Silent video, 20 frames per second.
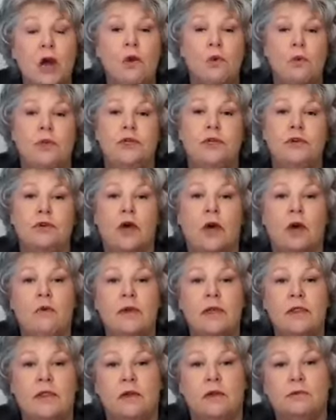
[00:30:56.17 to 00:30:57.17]
when you go
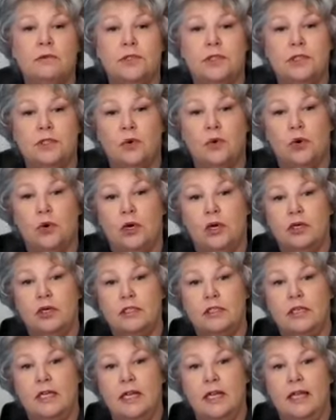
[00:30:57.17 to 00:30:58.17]
in those
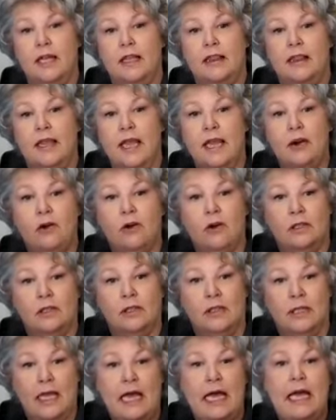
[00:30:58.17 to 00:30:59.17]
stores, they are
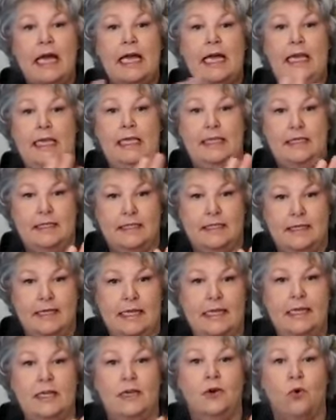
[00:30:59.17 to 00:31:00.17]
aligned
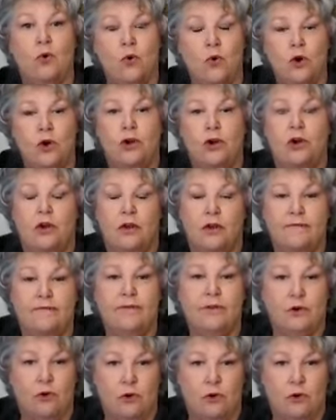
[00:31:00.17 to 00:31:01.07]
in order of their